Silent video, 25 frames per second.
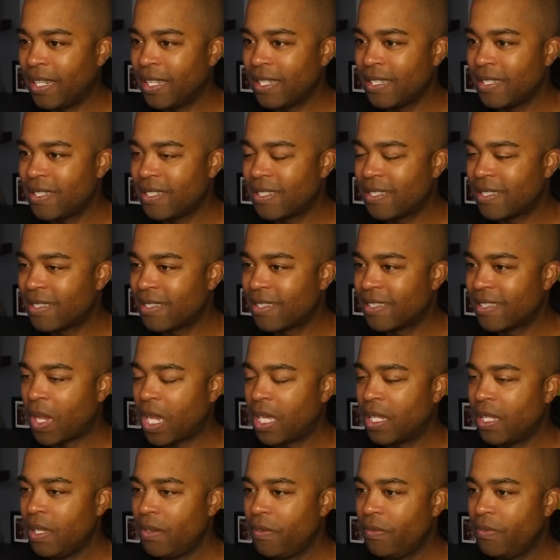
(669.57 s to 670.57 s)
I just
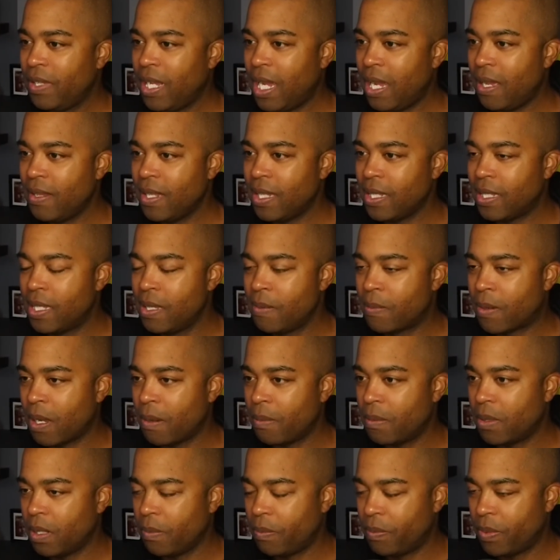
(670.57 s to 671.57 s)
I love how they keep
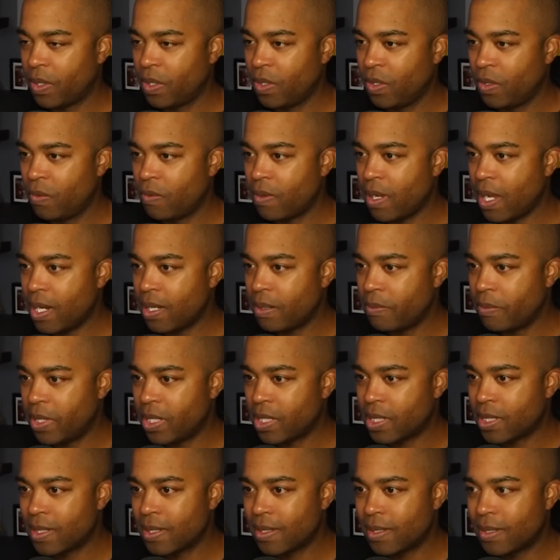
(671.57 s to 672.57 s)
coming up with new
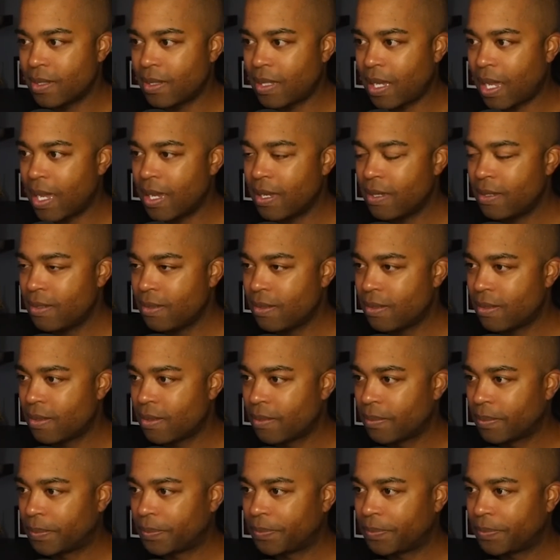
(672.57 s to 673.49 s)
animation styles.